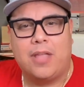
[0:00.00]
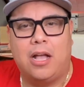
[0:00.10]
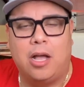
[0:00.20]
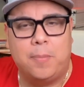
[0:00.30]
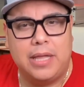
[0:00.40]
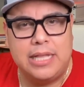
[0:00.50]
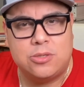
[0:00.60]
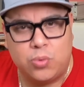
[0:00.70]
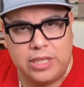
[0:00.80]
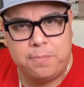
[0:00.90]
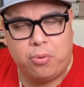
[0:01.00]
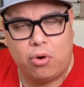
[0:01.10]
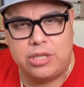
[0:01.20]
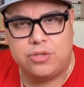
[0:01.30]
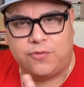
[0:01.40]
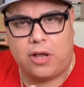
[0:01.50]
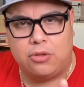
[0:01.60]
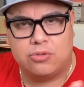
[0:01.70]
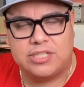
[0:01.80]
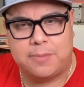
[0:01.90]
Um, it's really important that you follow
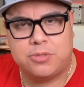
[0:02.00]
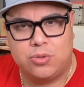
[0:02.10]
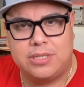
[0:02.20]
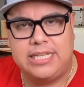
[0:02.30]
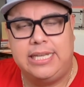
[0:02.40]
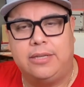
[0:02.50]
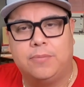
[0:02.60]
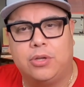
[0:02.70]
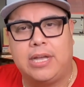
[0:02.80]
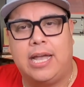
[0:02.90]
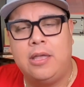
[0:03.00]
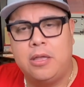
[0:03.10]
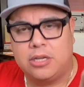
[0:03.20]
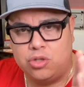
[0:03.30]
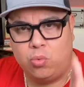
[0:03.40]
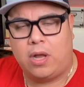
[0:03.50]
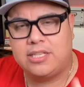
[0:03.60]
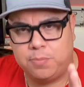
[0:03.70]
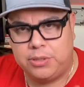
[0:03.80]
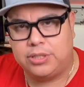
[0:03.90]
those steps to a T, okay? Because you want
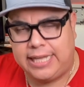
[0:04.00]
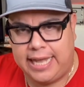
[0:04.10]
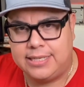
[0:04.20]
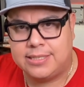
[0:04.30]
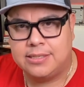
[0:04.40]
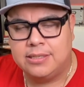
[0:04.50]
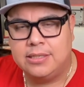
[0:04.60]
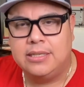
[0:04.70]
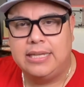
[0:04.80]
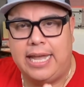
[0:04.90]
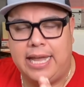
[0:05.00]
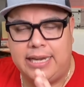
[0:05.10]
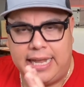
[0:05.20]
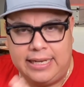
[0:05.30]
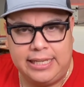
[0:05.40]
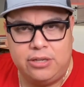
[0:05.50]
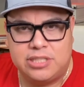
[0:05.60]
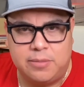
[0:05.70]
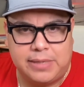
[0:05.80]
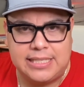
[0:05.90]
to build a case, and a legal
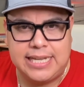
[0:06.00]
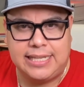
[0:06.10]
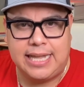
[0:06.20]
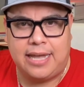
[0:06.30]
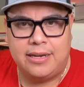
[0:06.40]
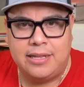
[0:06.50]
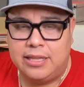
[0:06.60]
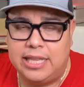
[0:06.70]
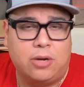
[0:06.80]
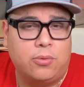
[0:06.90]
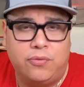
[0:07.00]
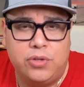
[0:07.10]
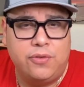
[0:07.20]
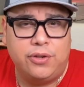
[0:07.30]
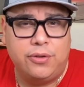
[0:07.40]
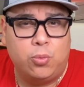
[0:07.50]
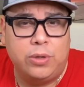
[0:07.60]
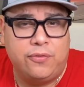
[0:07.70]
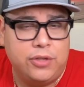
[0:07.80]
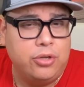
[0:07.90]
team can take that. They can review, re
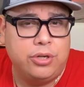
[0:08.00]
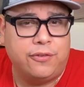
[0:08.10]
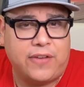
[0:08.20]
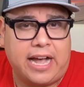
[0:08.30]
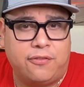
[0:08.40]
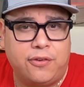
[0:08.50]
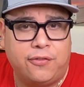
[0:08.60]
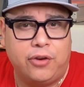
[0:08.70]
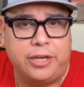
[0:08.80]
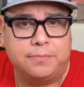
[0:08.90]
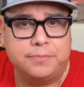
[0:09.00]
review your file for free.